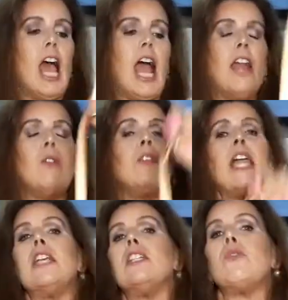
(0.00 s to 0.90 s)
I don't
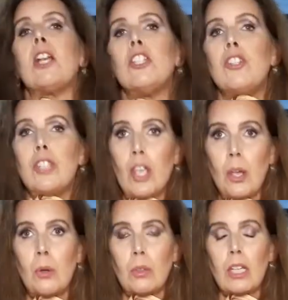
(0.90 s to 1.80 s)
like a structured
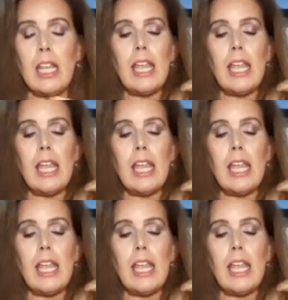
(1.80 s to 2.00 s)
tote,